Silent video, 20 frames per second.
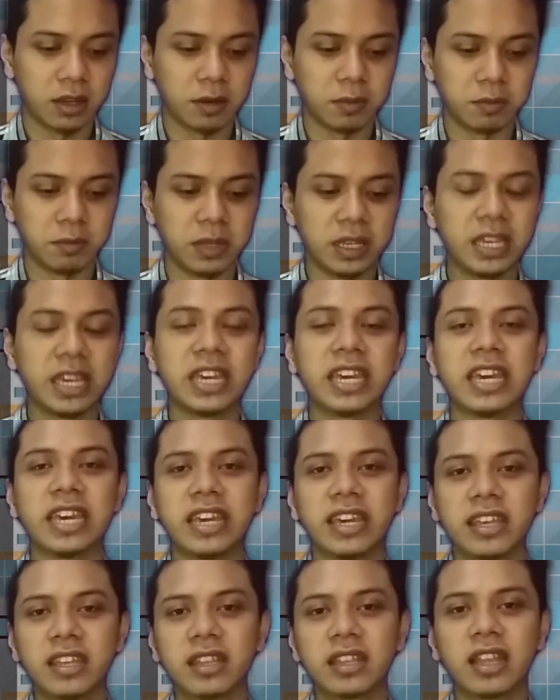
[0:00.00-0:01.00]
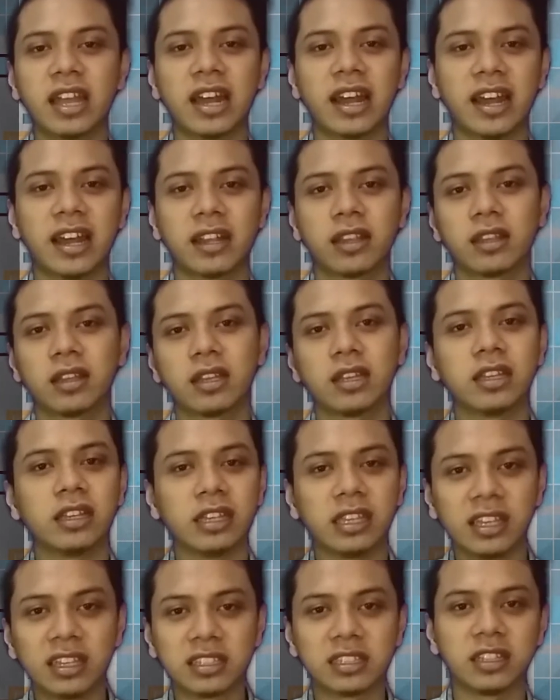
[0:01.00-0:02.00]
be in an
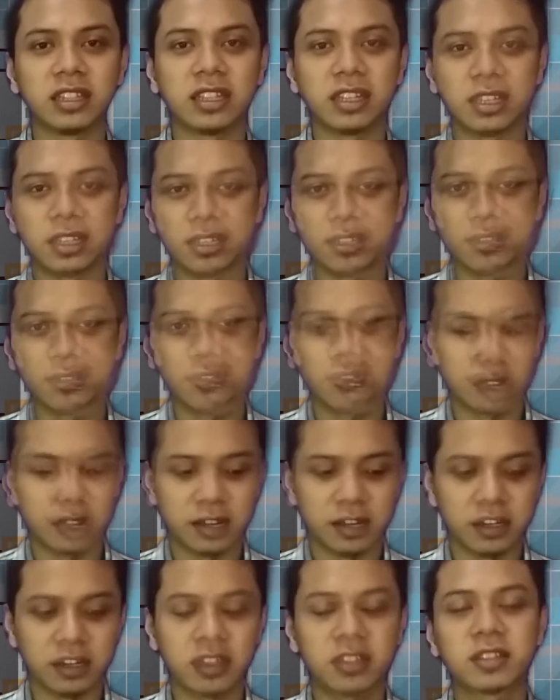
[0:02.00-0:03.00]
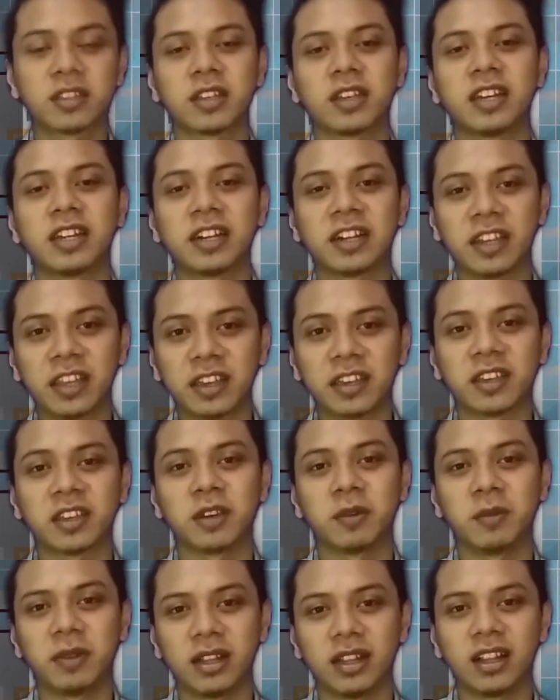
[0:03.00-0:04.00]
easily
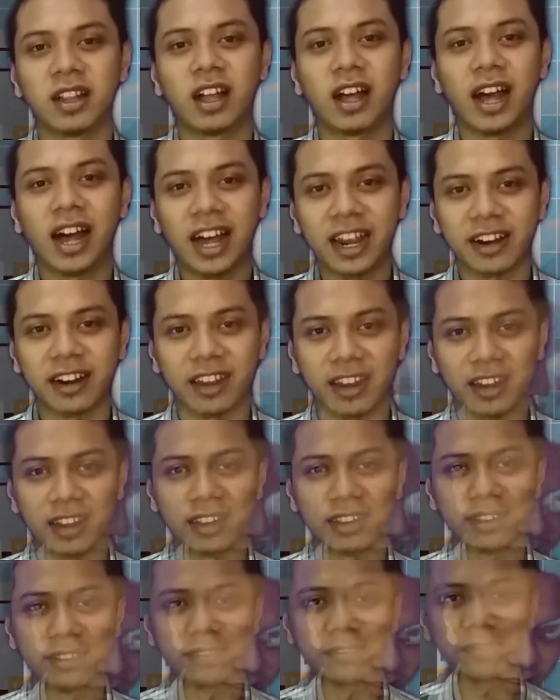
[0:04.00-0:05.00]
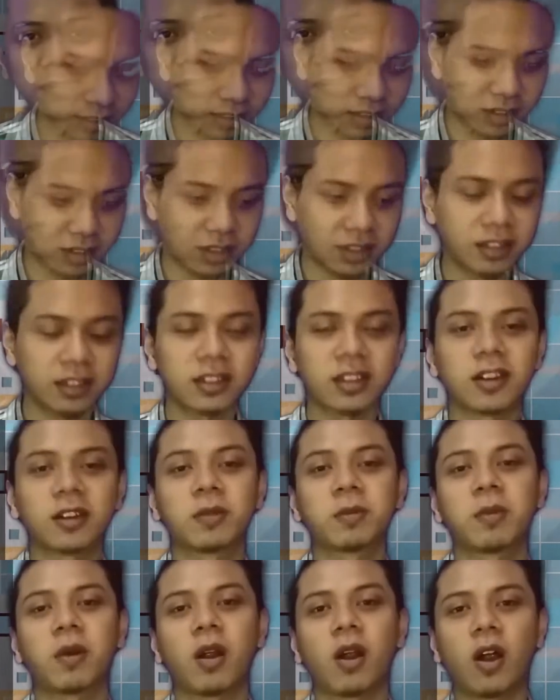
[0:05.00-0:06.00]
reachable area. In
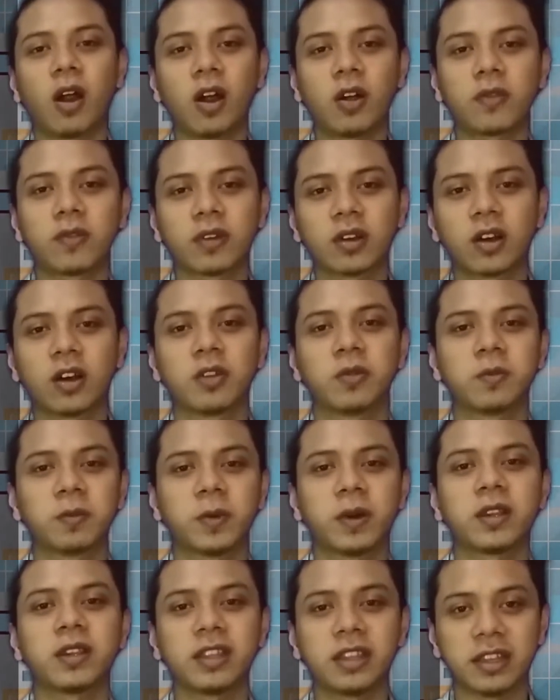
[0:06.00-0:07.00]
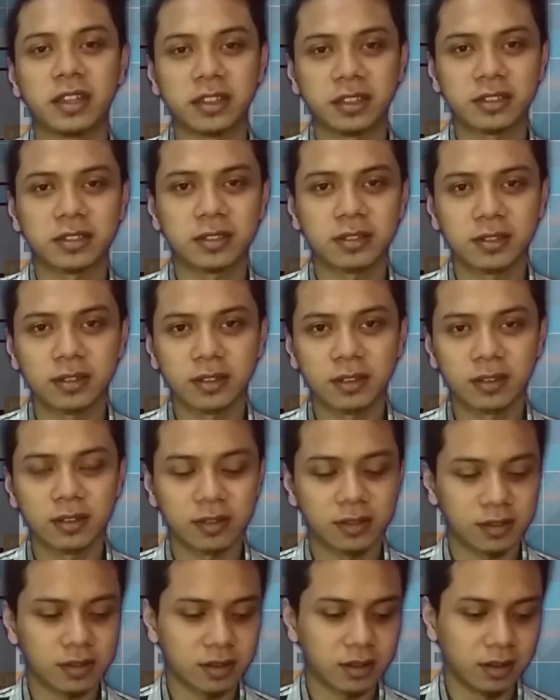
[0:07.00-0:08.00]
terms of convenience,
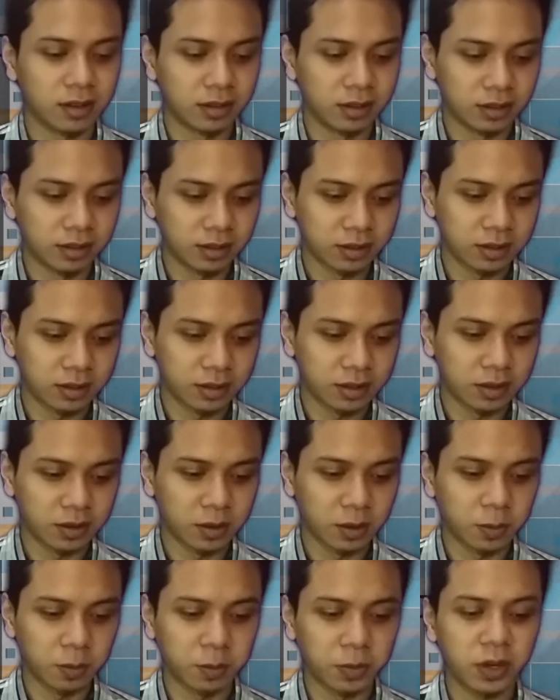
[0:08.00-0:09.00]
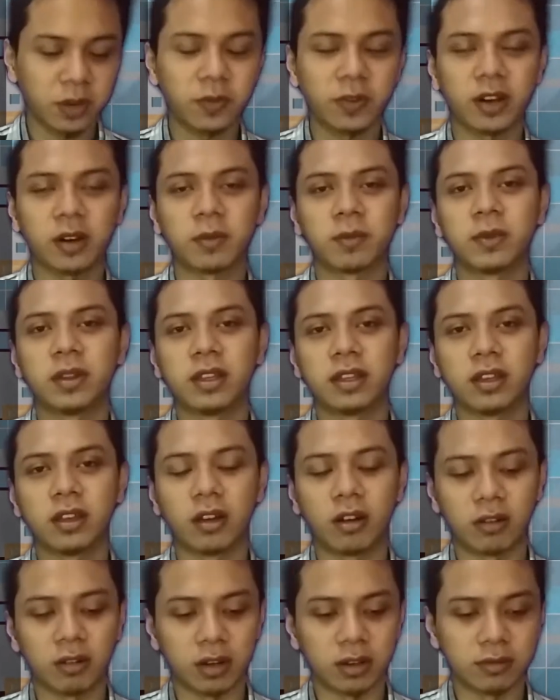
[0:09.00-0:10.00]
preferably
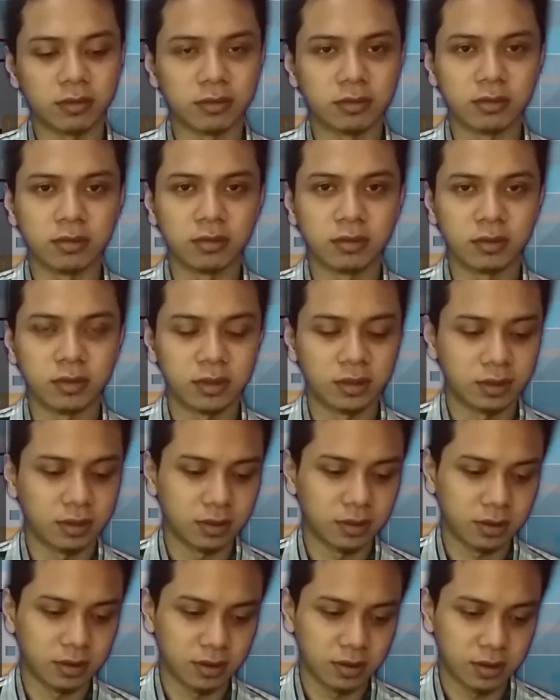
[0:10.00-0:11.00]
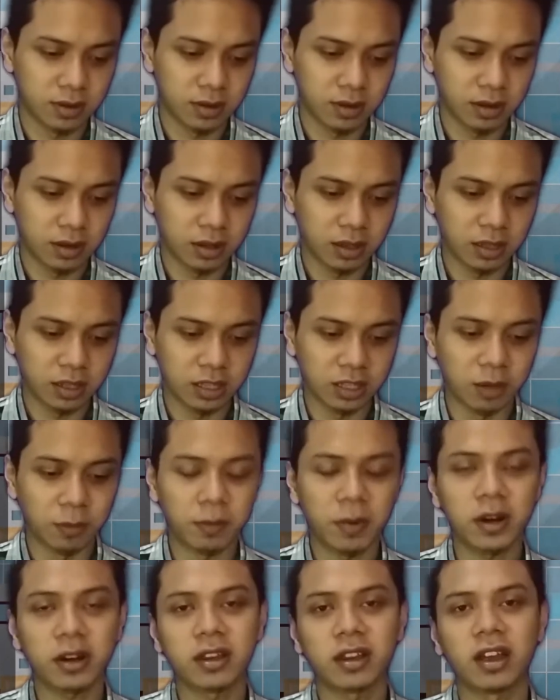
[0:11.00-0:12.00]
around the
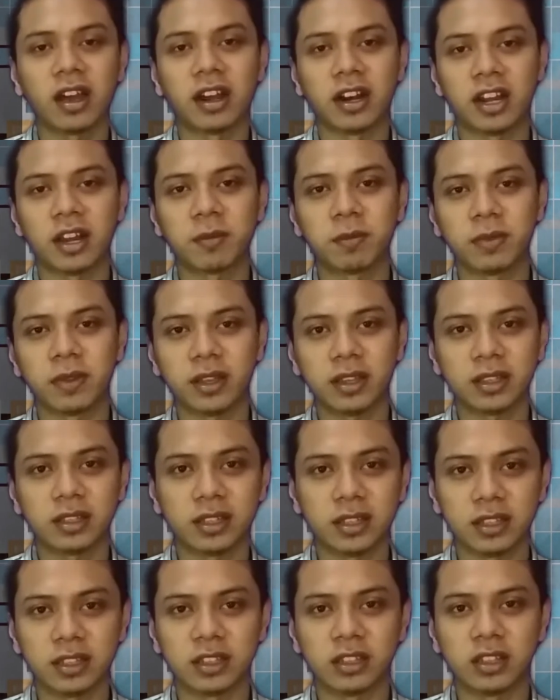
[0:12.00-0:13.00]
parking area planted